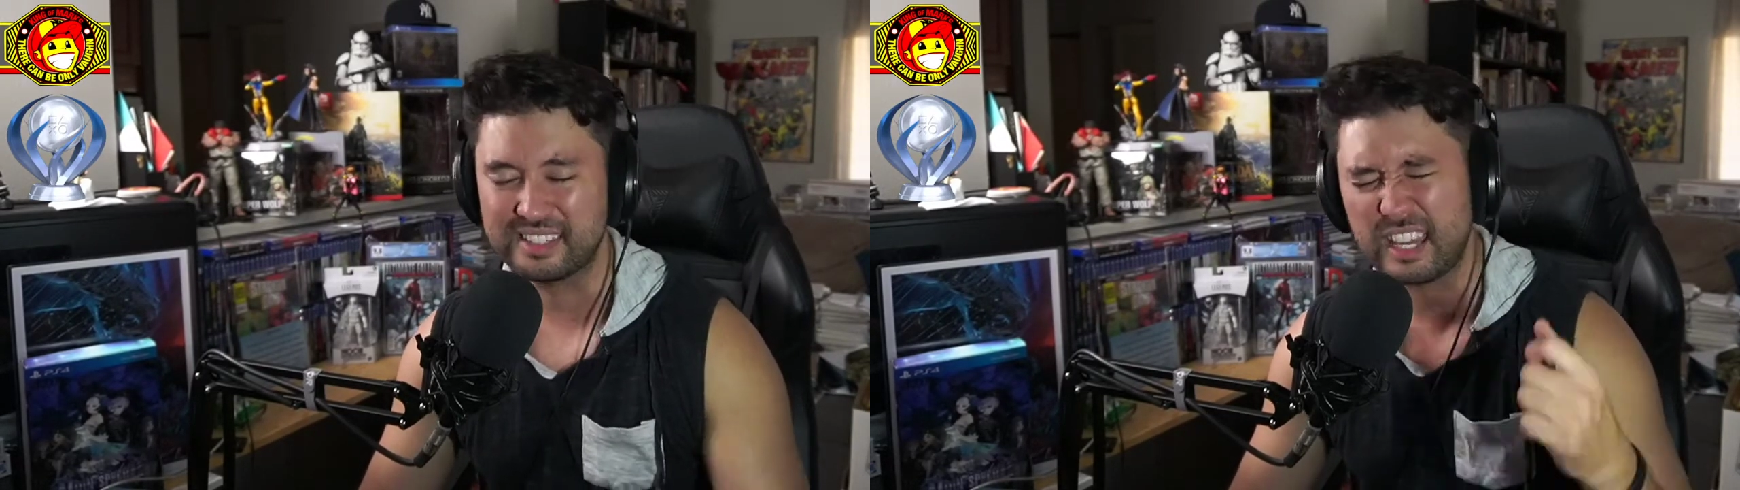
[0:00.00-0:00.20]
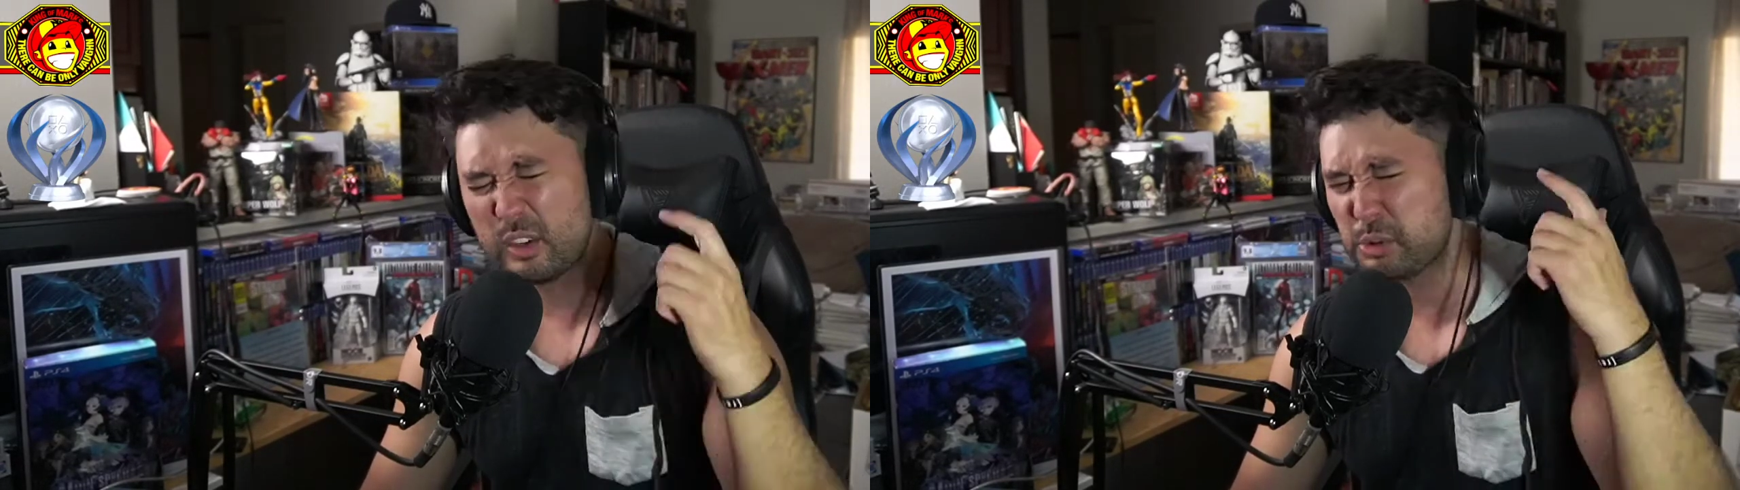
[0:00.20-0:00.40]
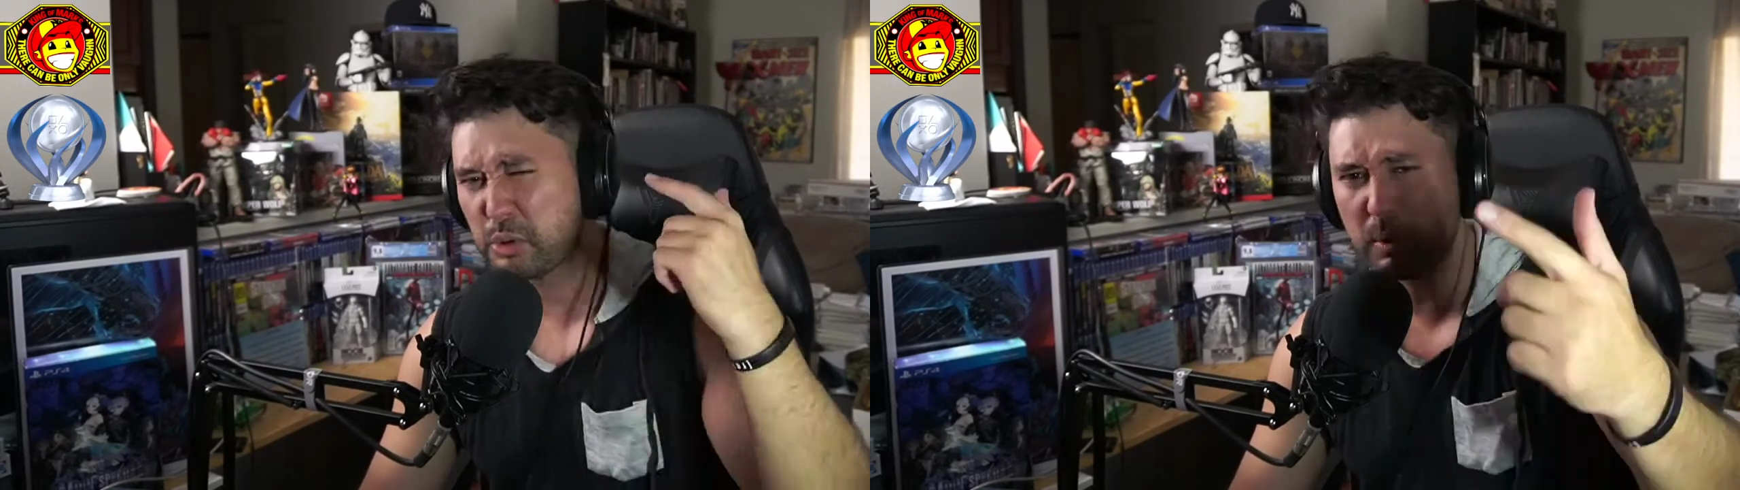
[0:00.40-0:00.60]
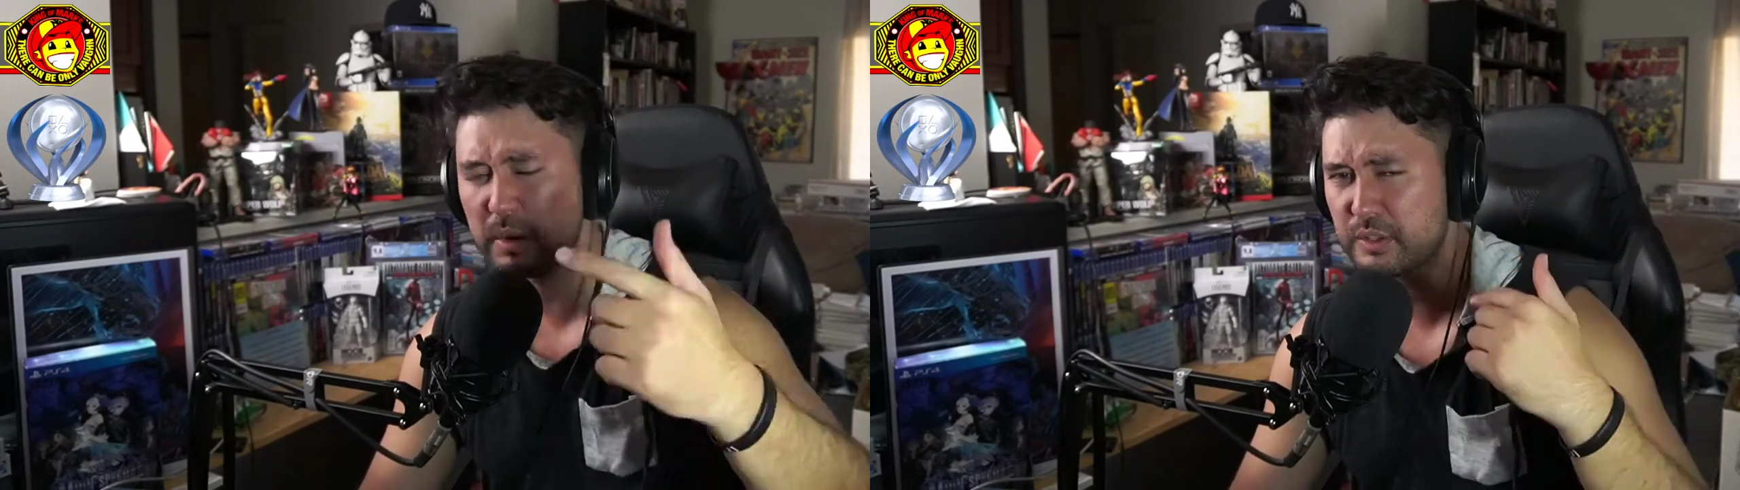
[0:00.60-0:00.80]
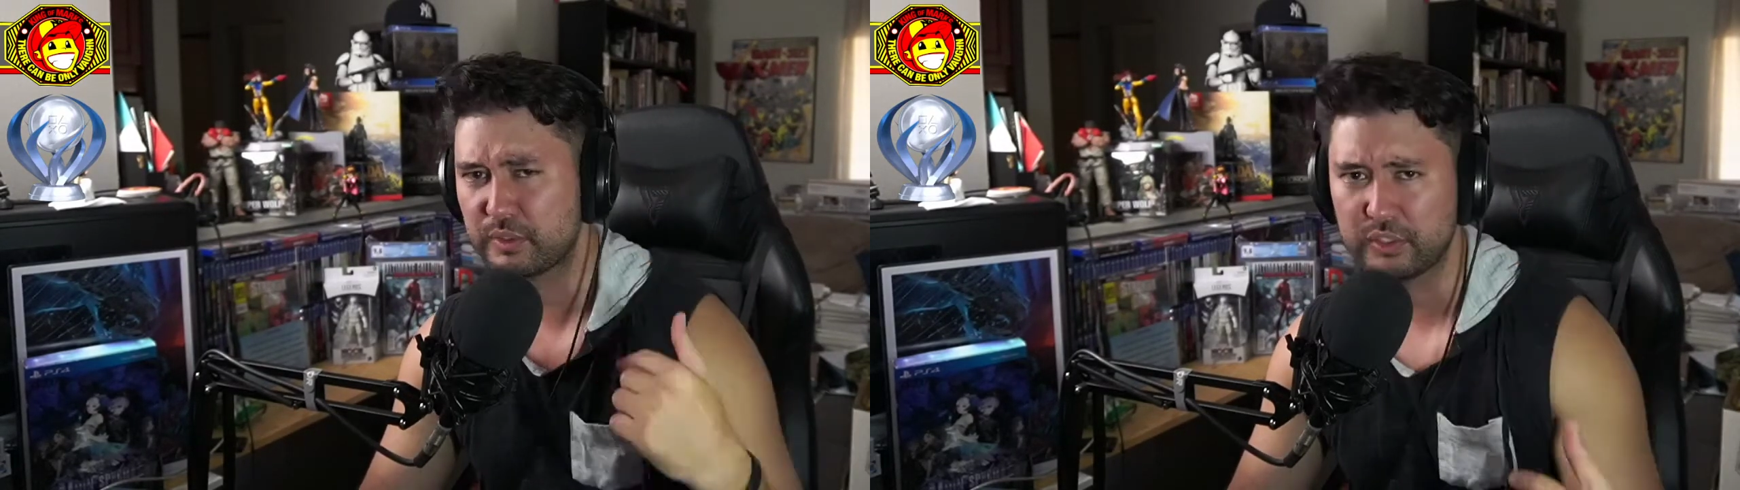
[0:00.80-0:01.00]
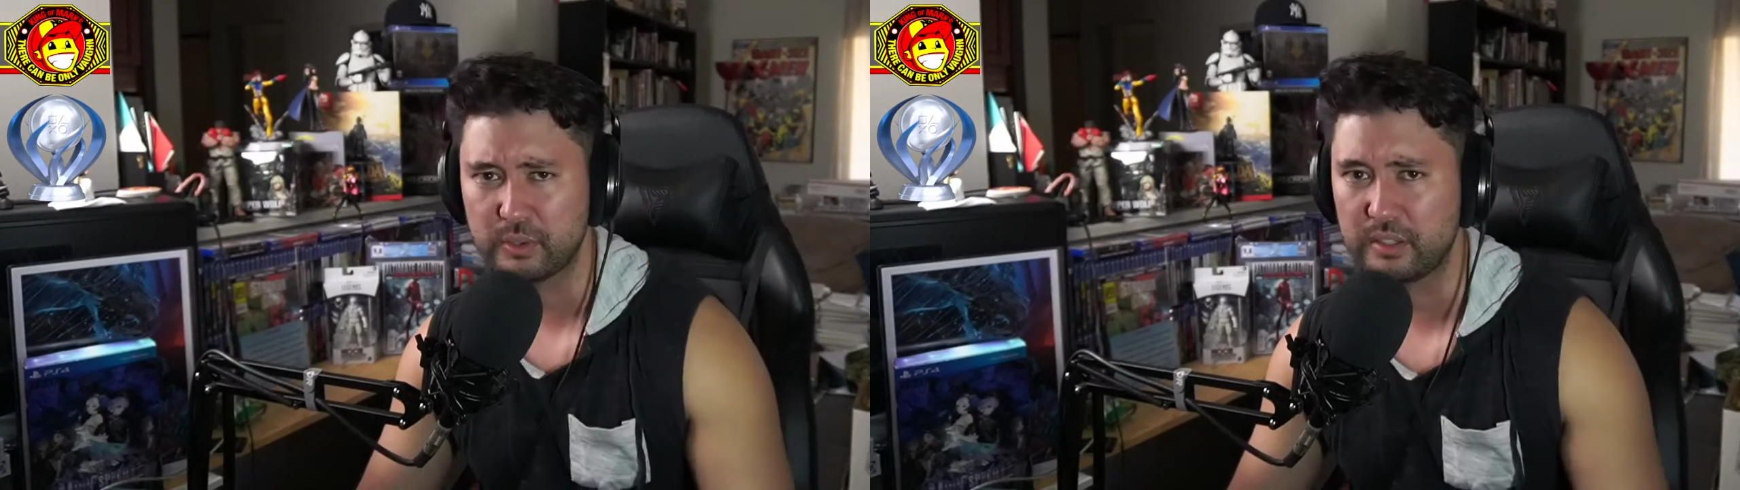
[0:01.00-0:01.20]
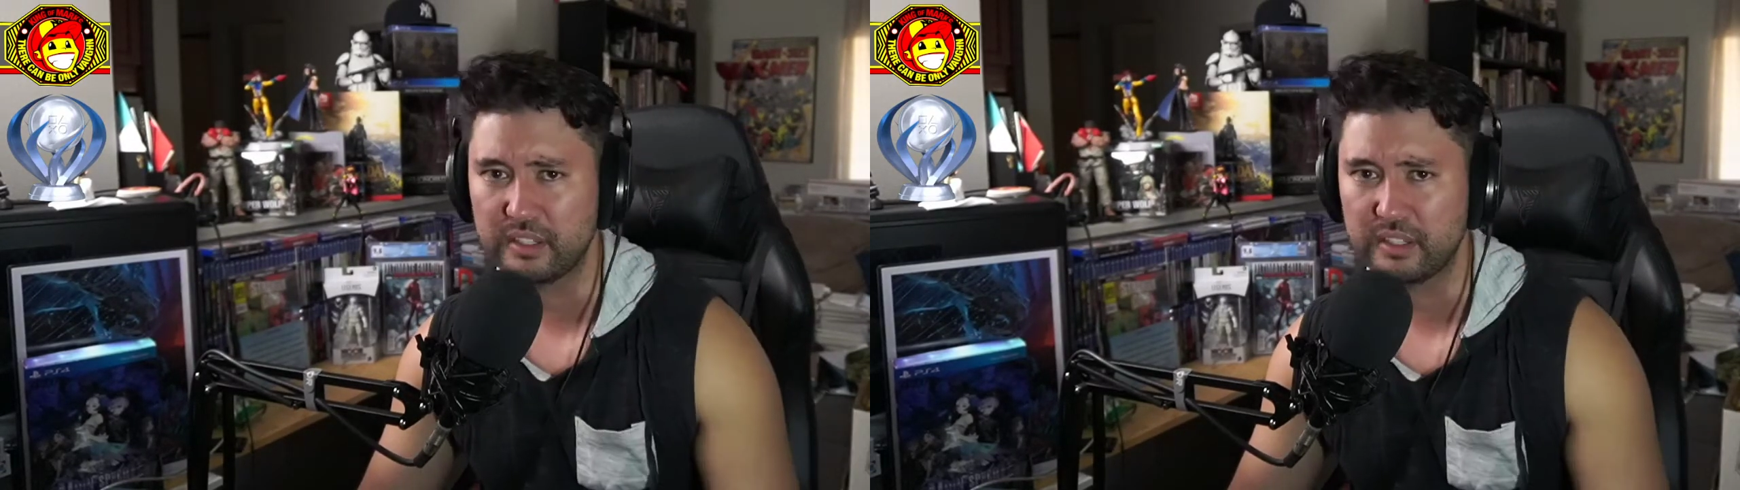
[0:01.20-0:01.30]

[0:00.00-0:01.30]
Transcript: Thank you so much for tuning